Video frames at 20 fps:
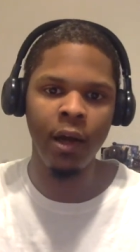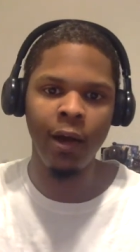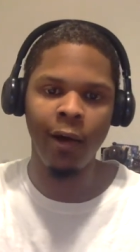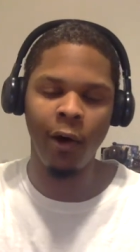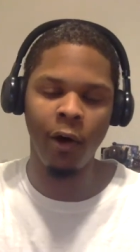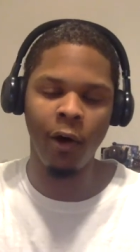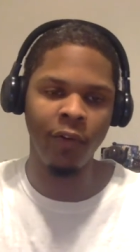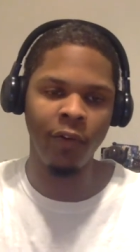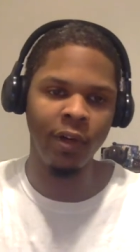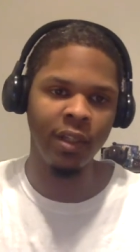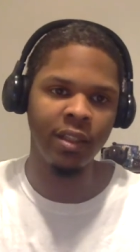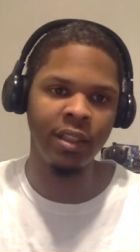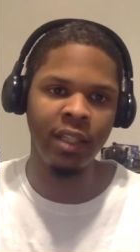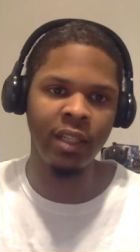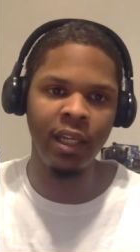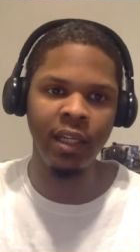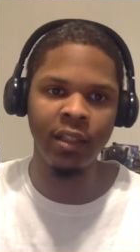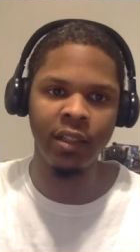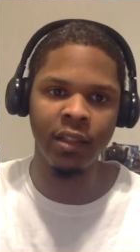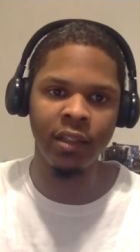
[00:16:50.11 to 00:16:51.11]
over the
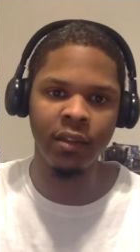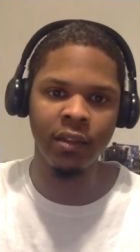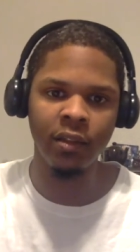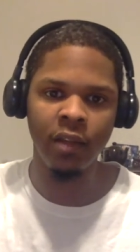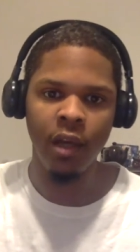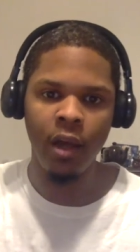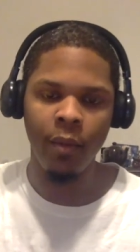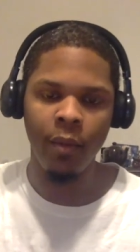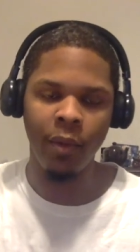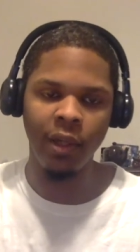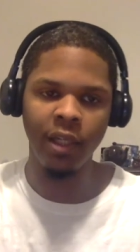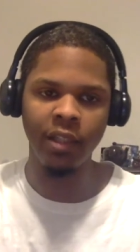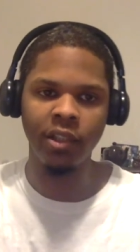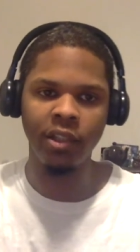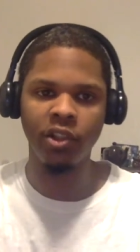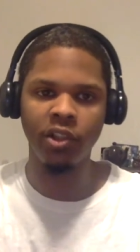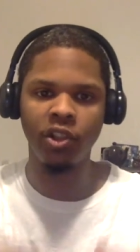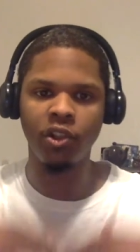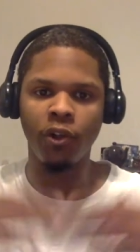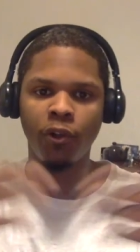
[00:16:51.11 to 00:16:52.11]
season. But this is
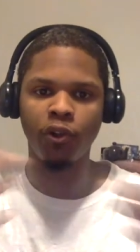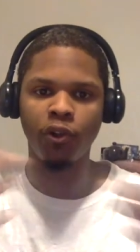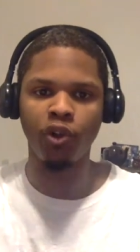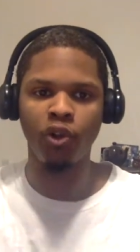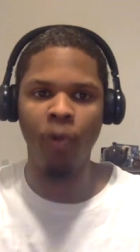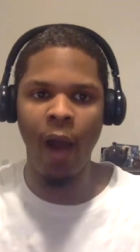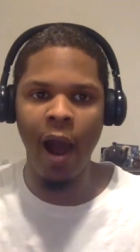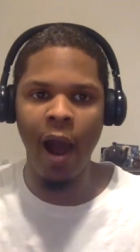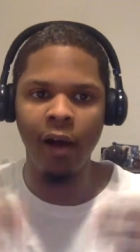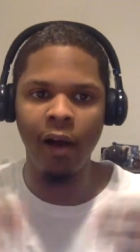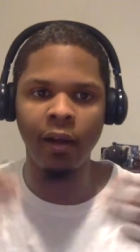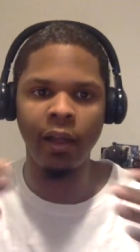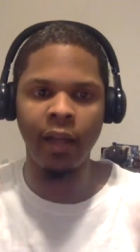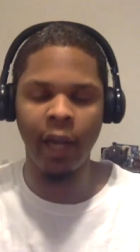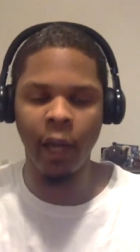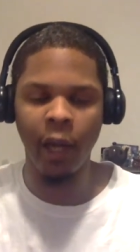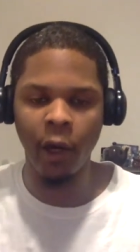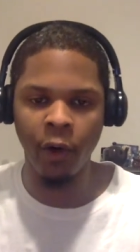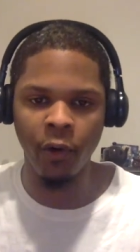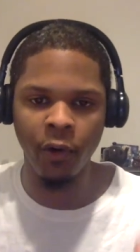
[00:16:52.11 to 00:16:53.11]
just a trial and
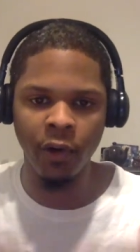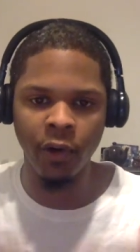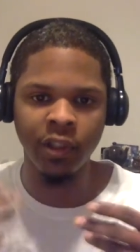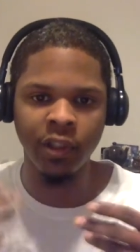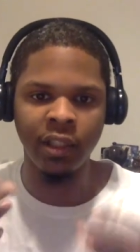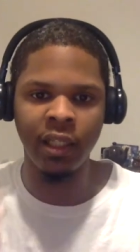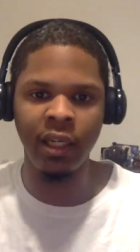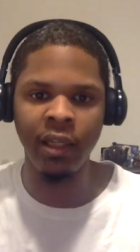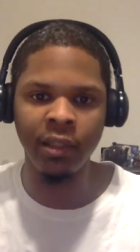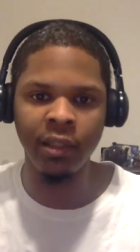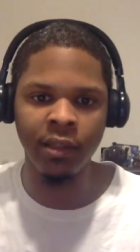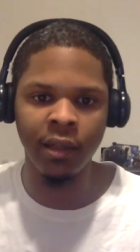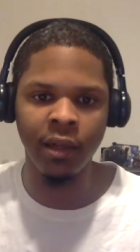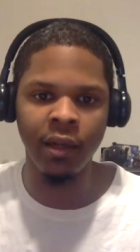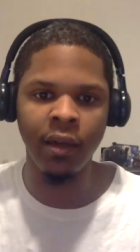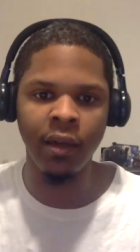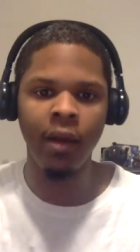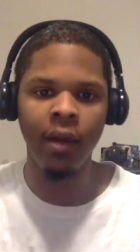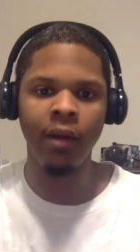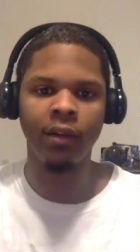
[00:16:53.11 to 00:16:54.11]
error season.
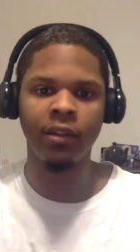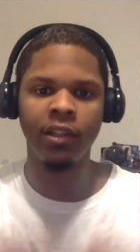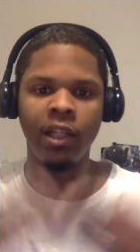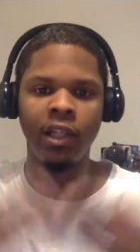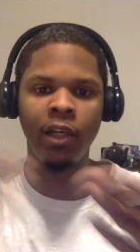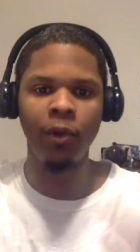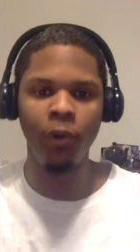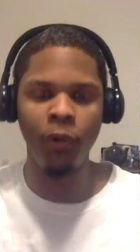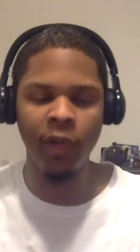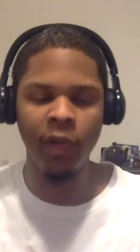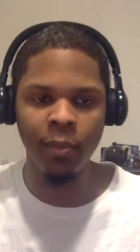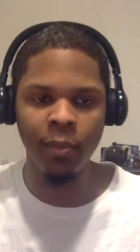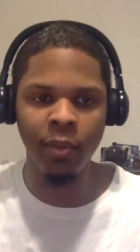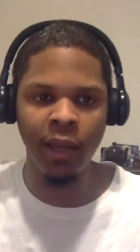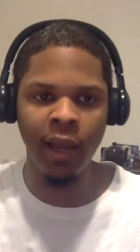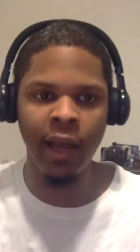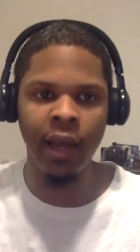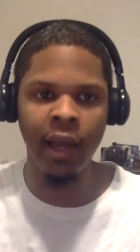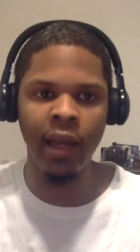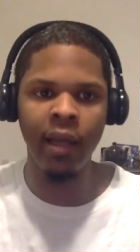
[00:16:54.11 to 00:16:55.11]
See who can
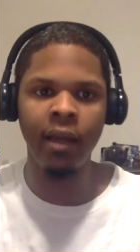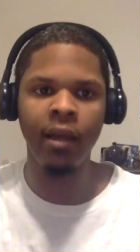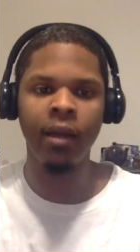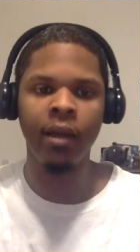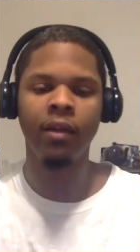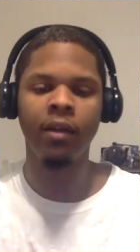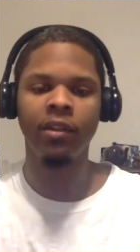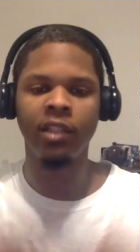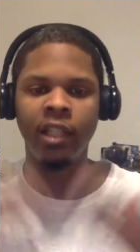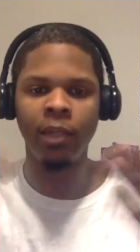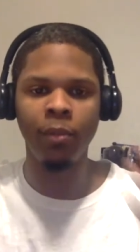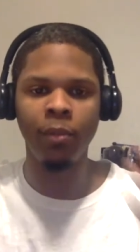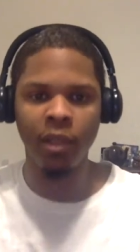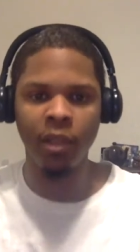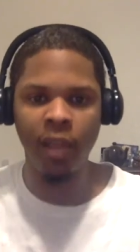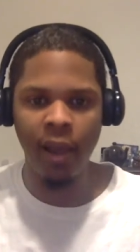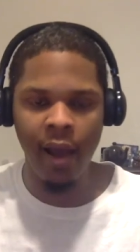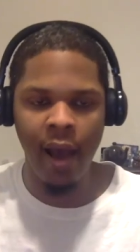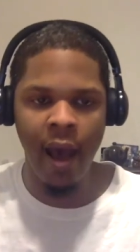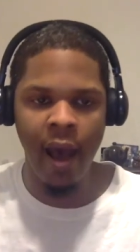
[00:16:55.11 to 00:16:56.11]
play see what
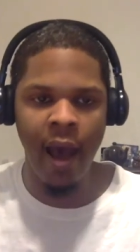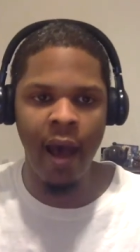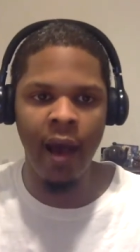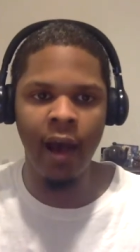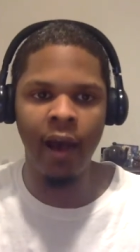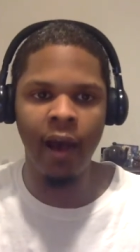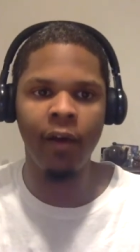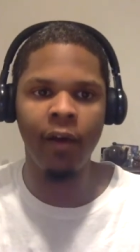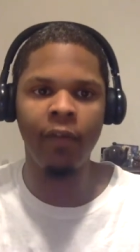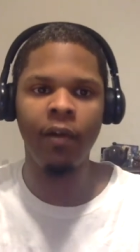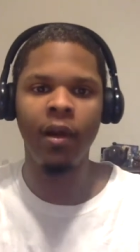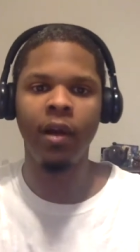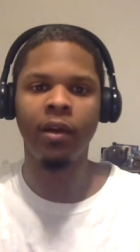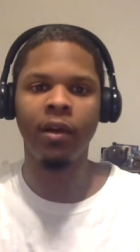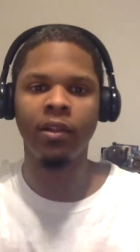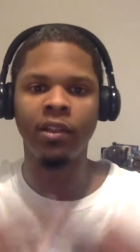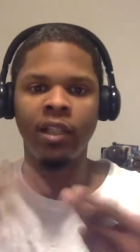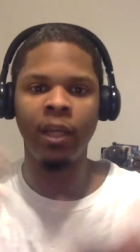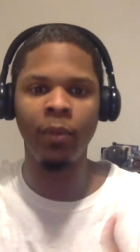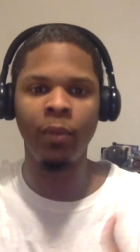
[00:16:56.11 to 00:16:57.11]
they have,
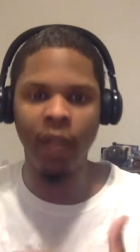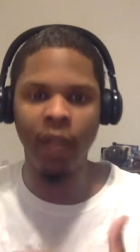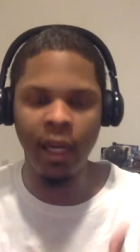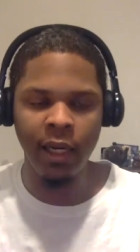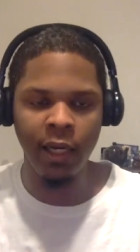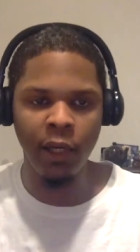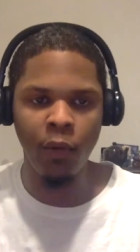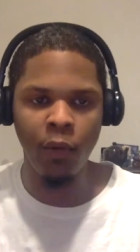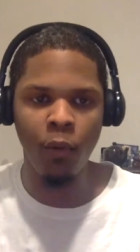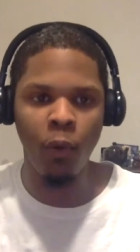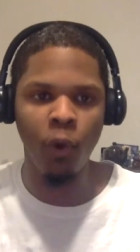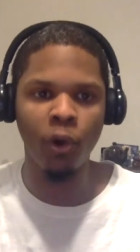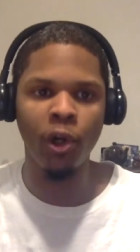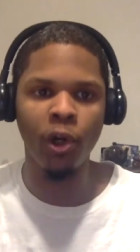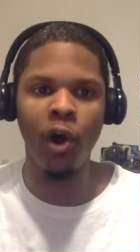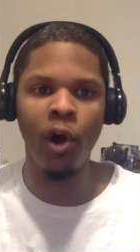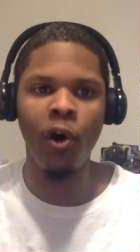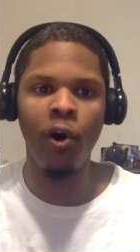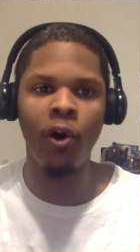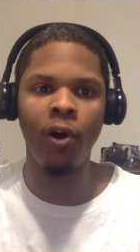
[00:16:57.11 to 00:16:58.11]
see what they need to work
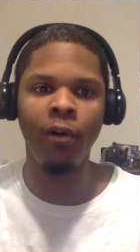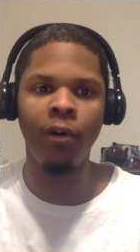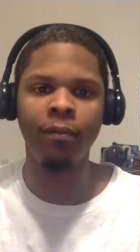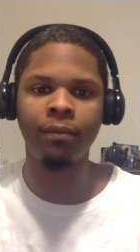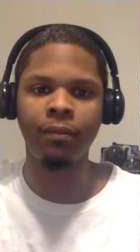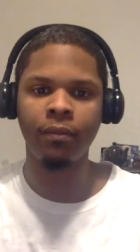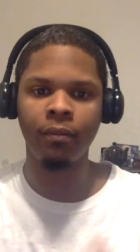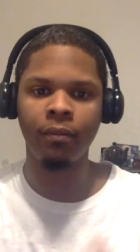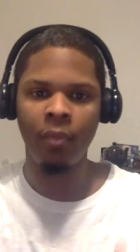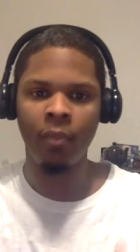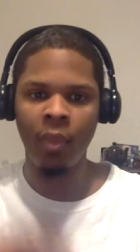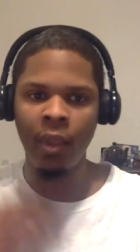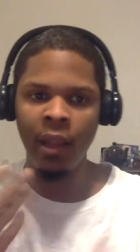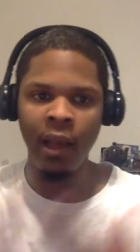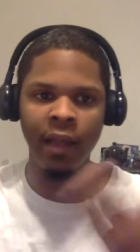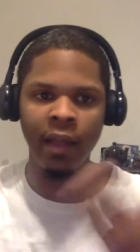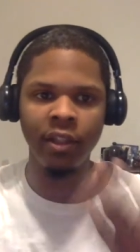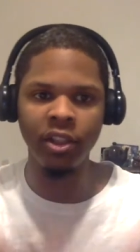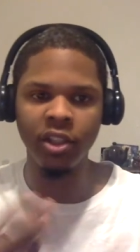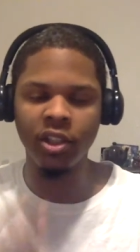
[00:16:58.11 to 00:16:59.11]
on,
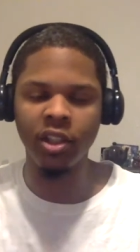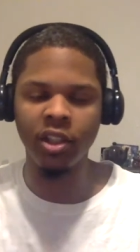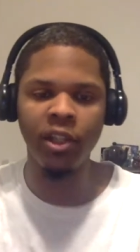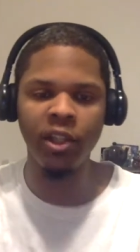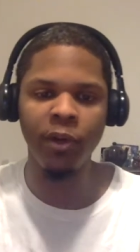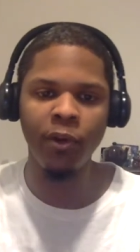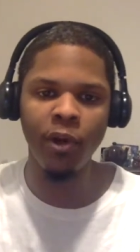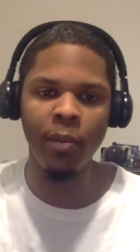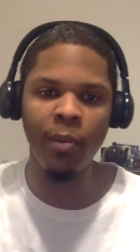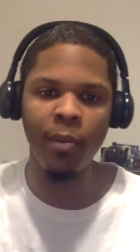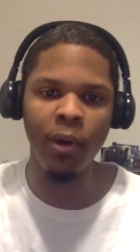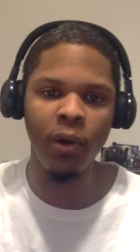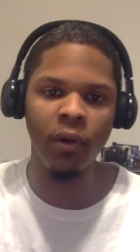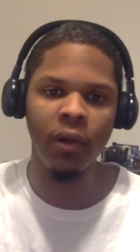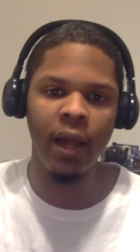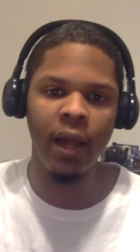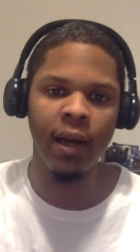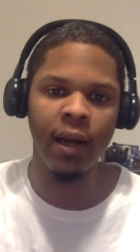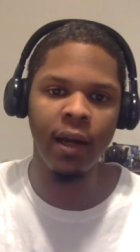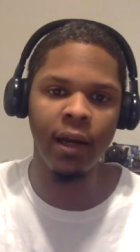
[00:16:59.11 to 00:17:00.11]
and just continue to build
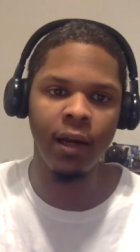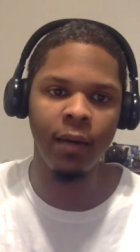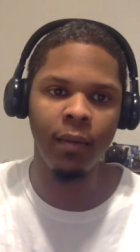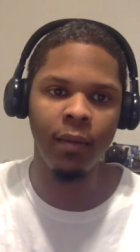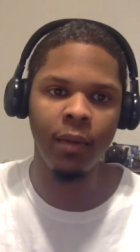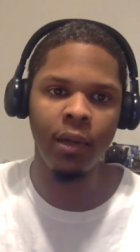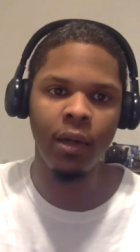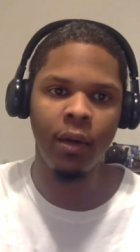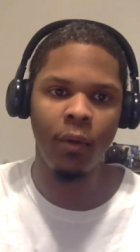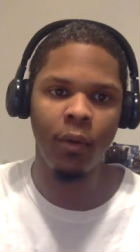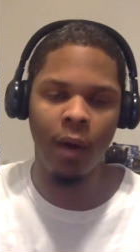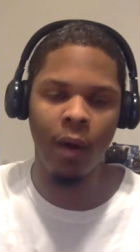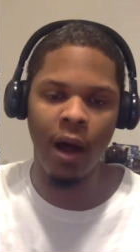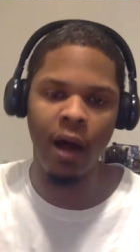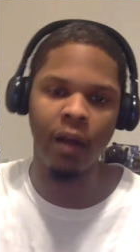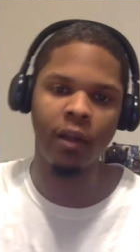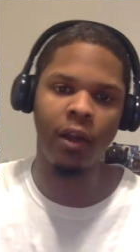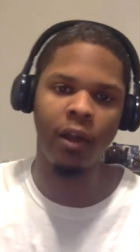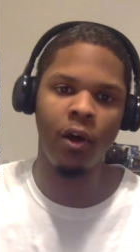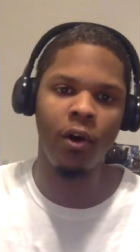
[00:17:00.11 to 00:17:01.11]
that up
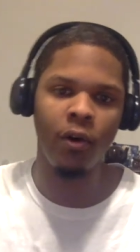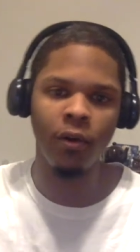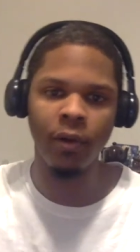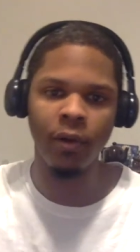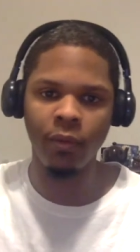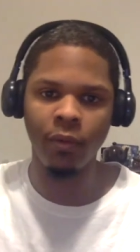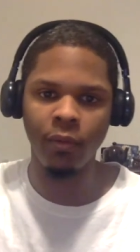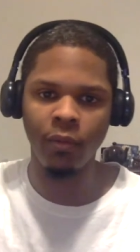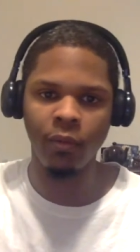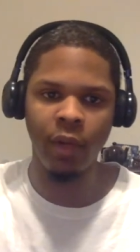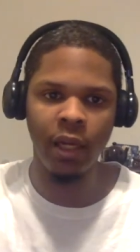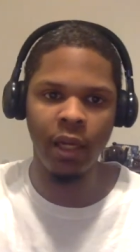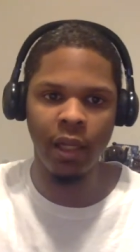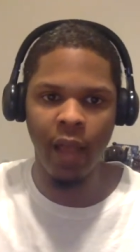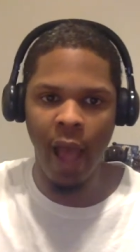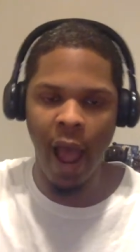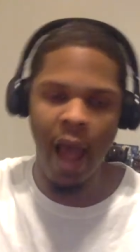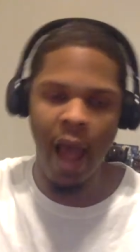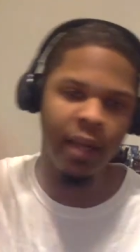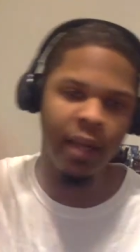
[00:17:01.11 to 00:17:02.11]
along with
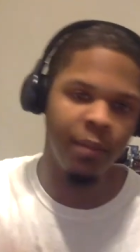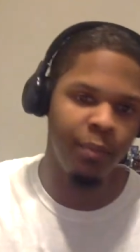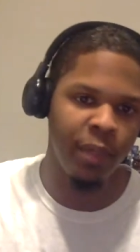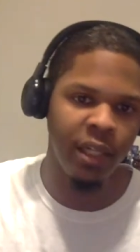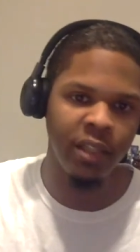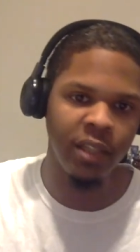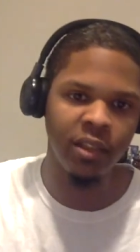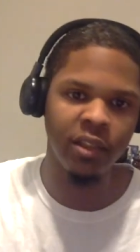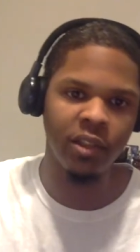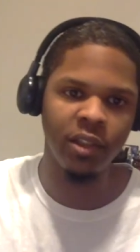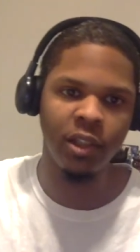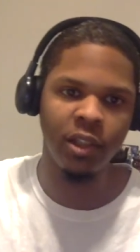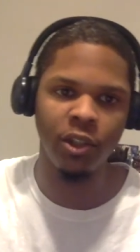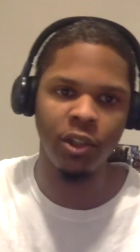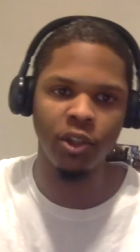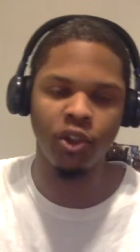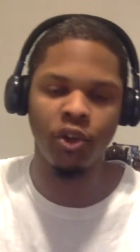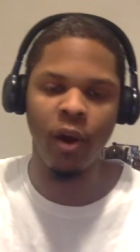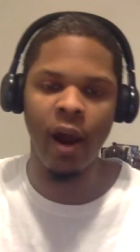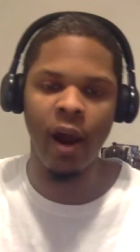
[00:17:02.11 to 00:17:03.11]
adding pieces in the
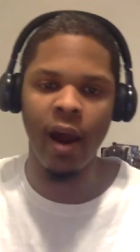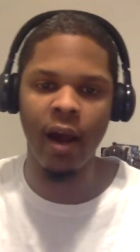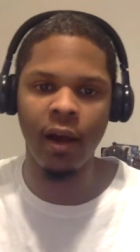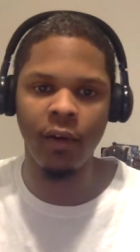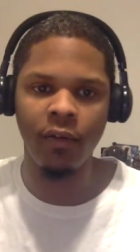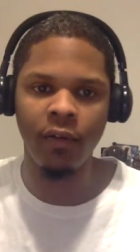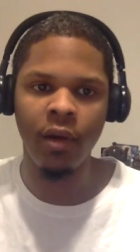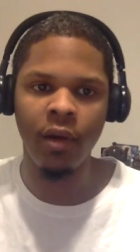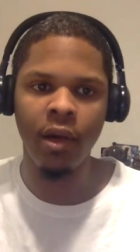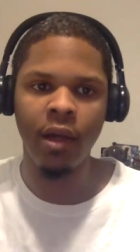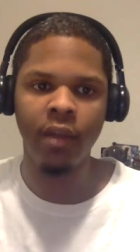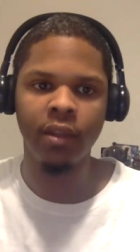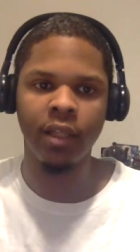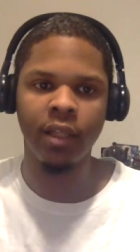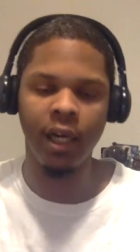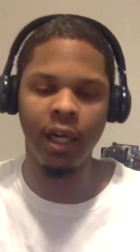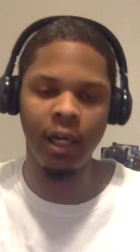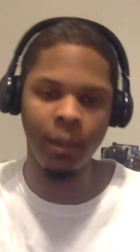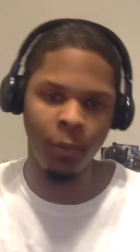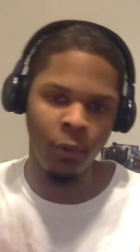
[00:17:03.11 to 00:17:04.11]
draft
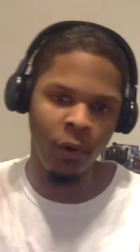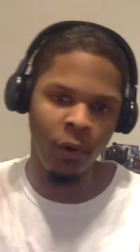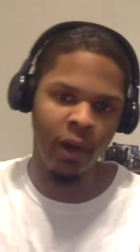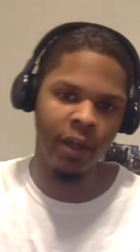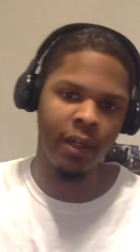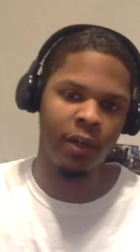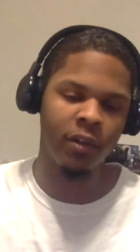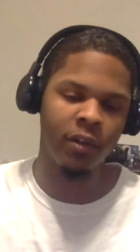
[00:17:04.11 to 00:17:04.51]
to upgrade their